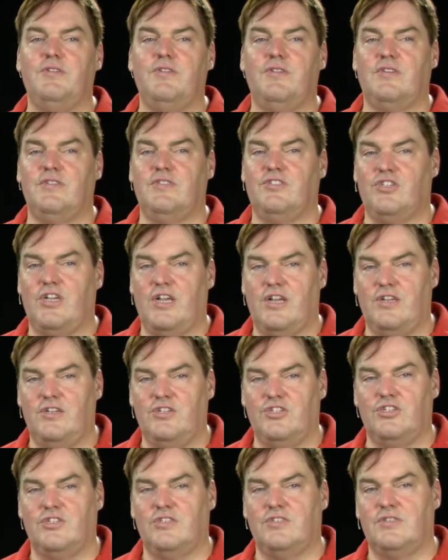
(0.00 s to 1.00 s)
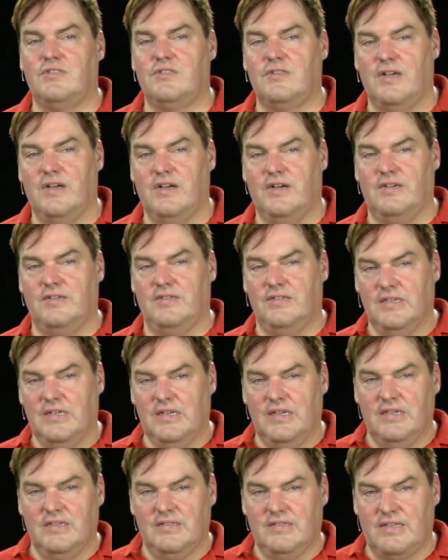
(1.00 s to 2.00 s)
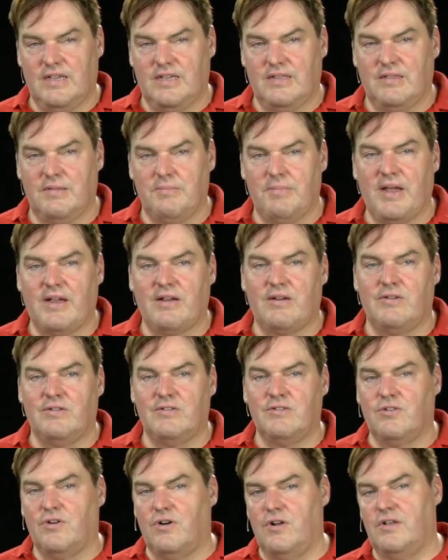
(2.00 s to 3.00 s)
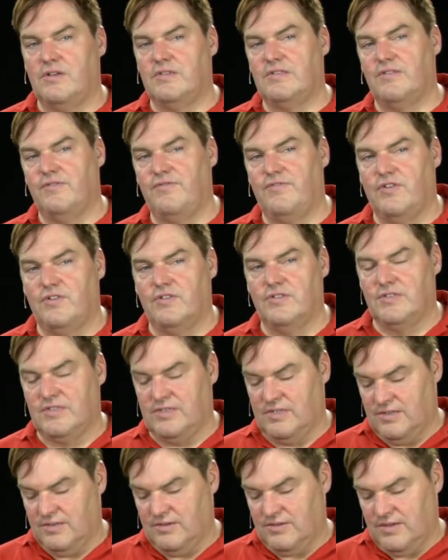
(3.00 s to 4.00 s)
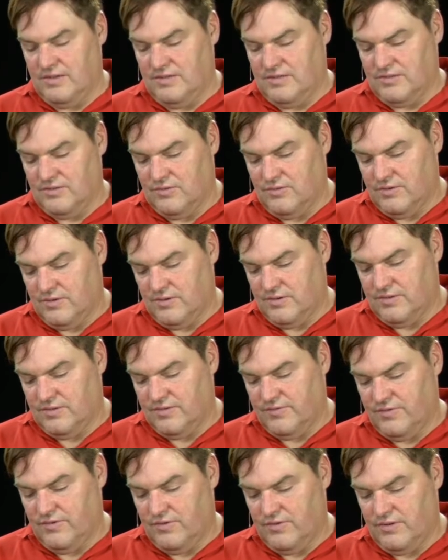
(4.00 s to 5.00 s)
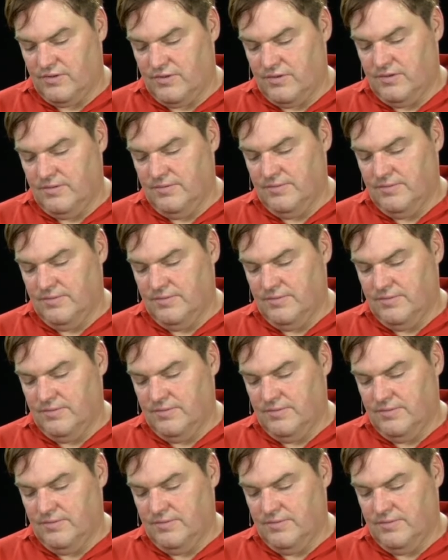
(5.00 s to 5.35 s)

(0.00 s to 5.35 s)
You can change and set the background colors, the fonts, and so on and so forth.